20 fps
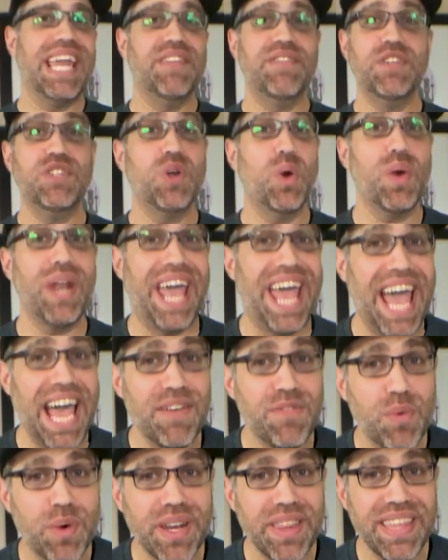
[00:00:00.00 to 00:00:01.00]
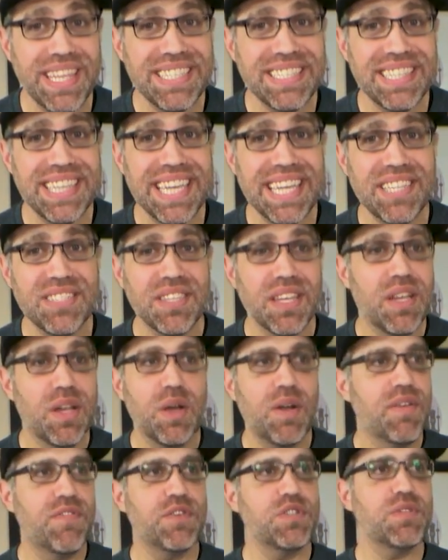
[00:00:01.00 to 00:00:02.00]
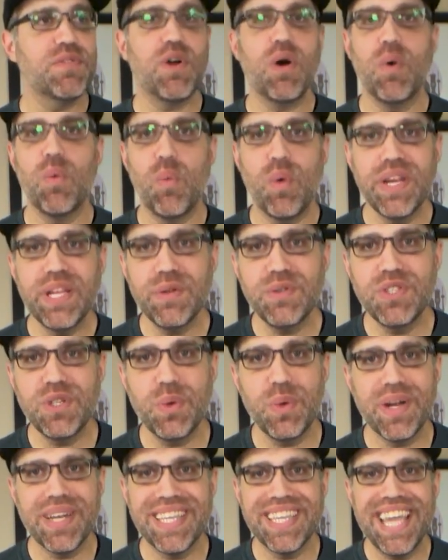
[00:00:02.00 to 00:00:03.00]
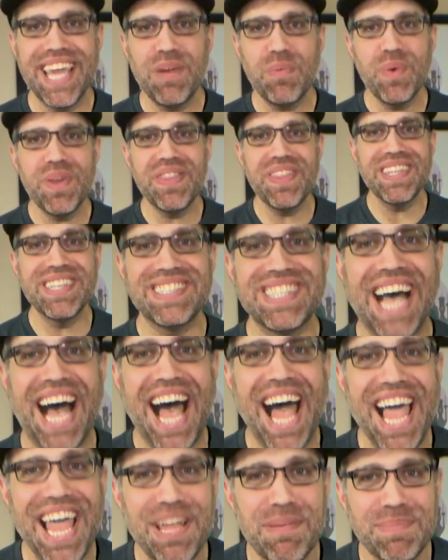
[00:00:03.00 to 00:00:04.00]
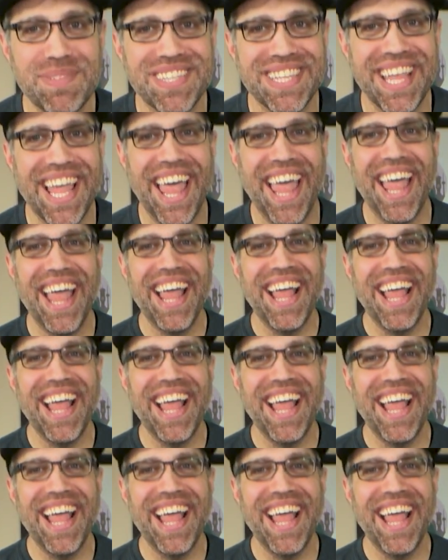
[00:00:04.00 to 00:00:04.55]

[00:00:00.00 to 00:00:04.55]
And if you don't have one of these things, first of all, what are you doing? Get with the times.